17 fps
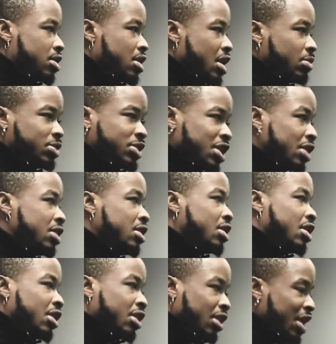I'm telling
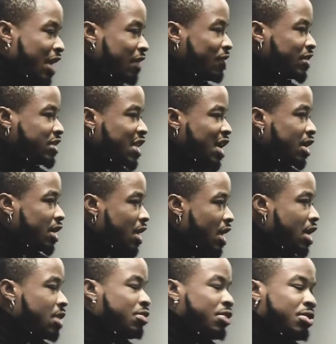y'all, life is not a
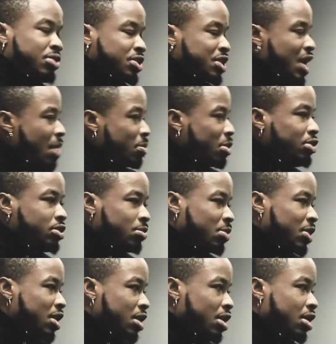game. We was not supposed to
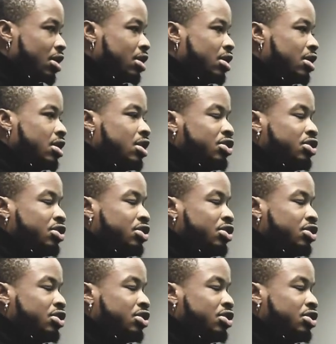be there.